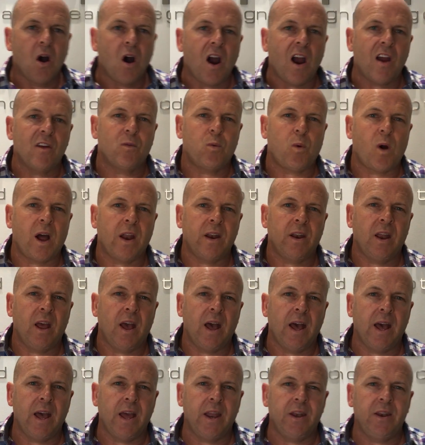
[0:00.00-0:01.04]
Hi everyone,
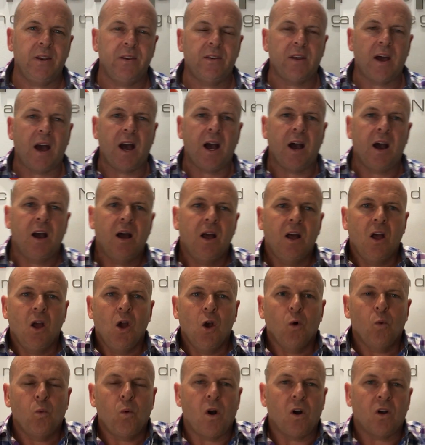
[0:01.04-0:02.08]
and
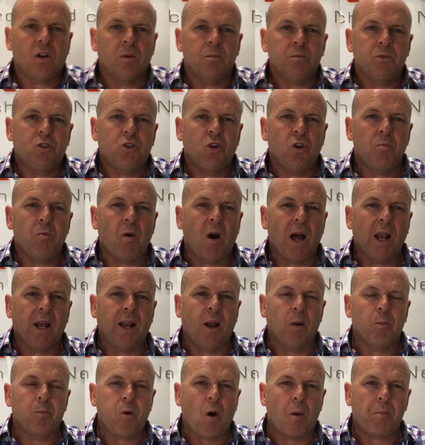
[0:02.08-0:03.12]
welcome to my
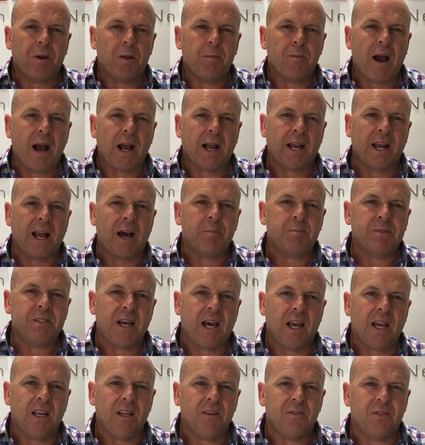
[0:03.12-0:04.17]
little property market
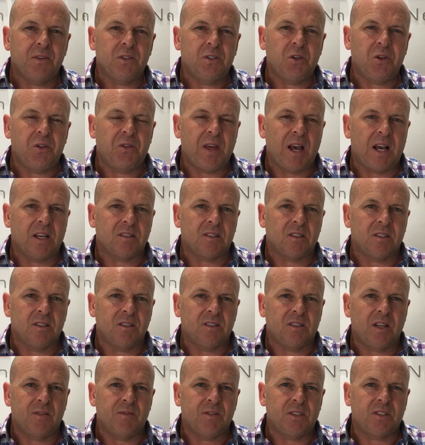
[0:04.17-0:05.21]
update for
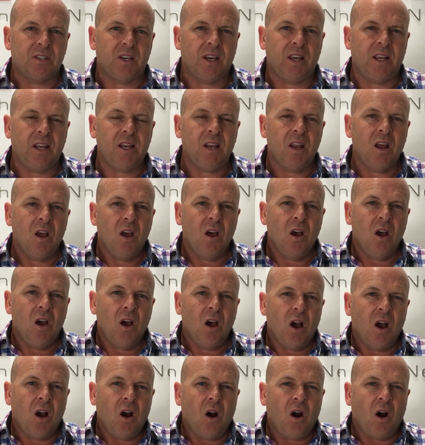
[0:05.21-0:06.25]
2017.
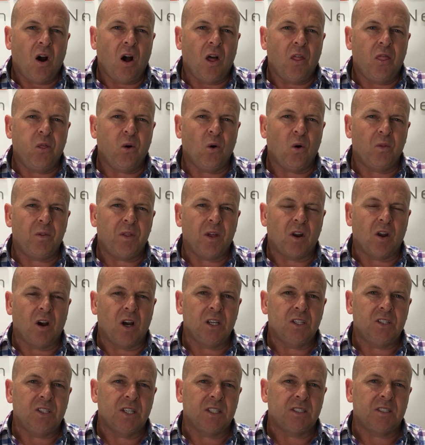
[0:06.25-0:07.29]
I thought that
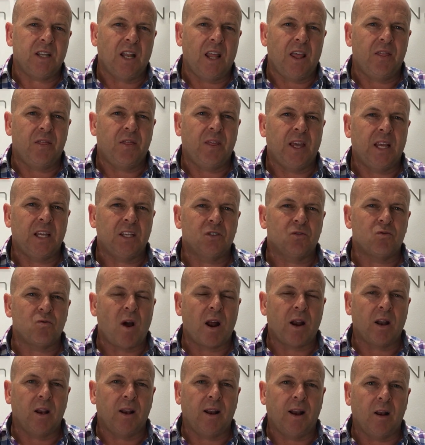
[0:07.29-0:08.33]
I'd just let things
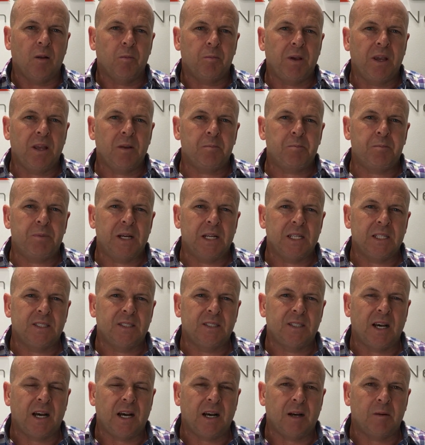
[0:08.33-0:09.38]
run a little bit, but